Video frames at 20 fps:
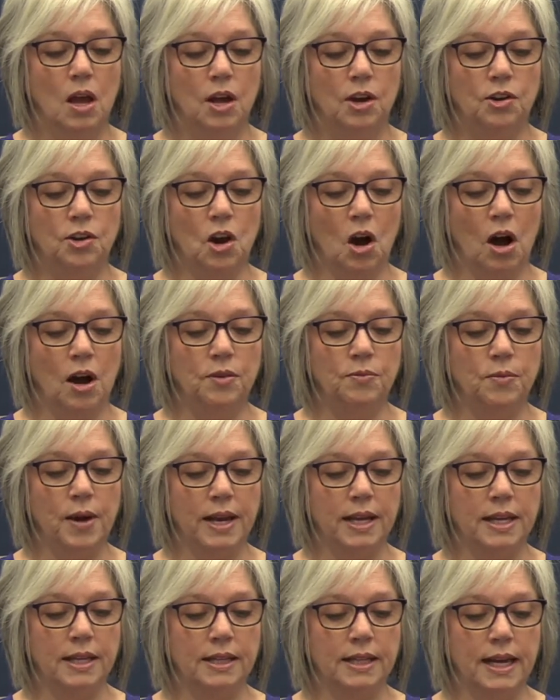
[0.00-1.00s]

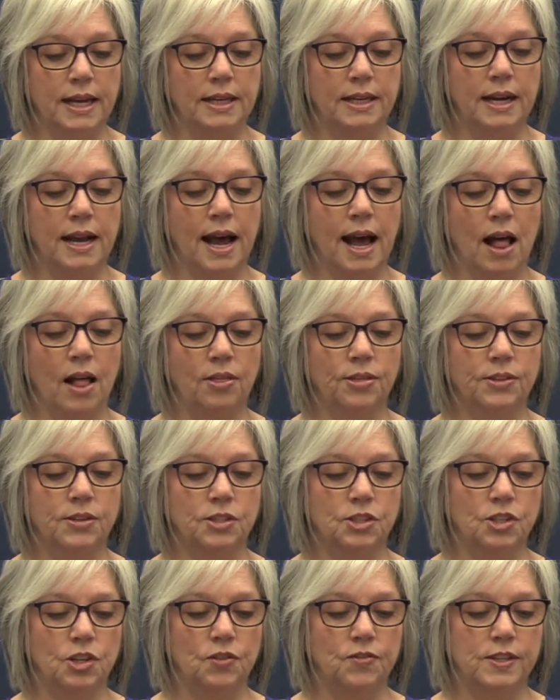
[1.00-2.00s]
Non-regulated health
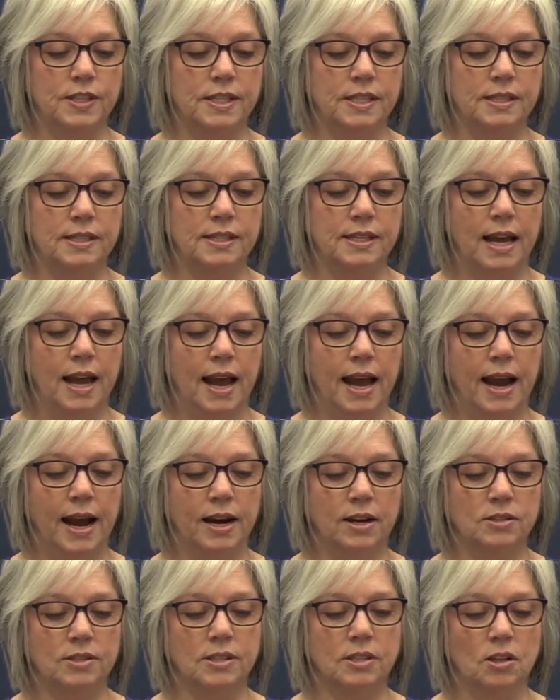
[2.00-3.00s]
services,
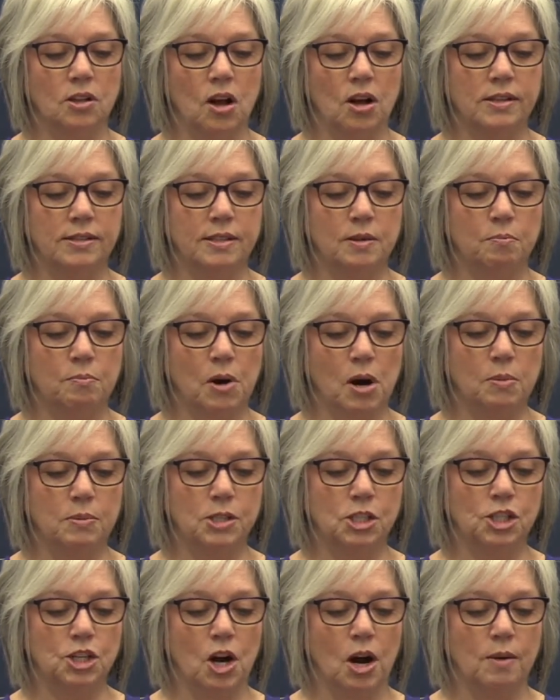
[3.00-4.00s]
hair salons, and
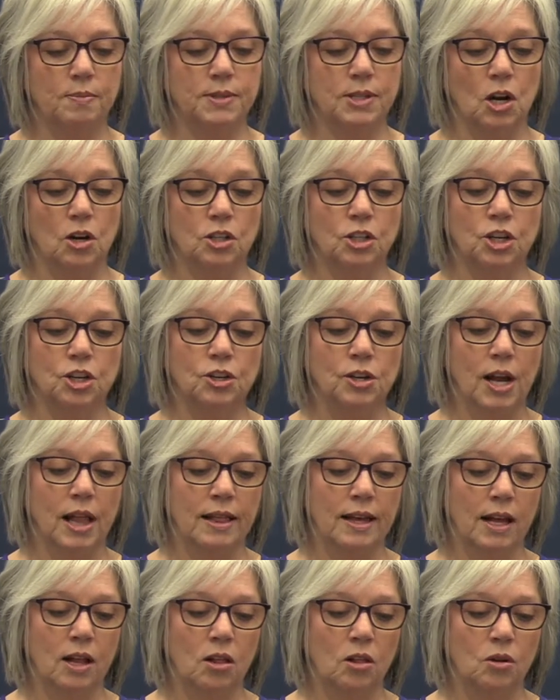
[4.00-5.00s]
barbershops are
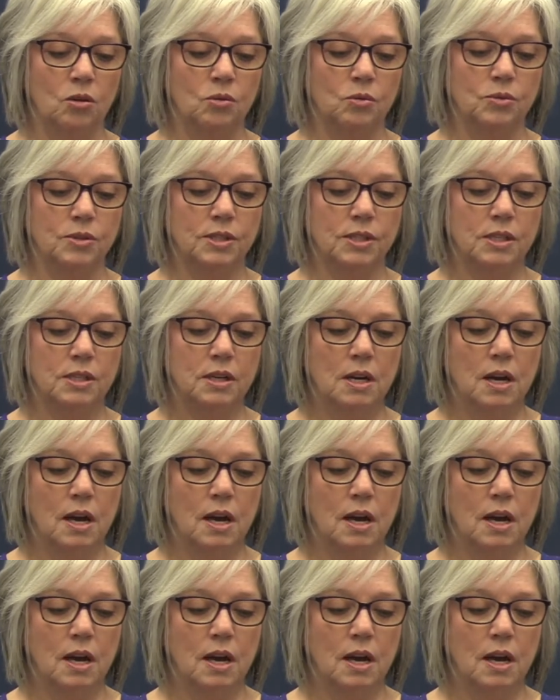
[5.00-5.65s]
currently closed.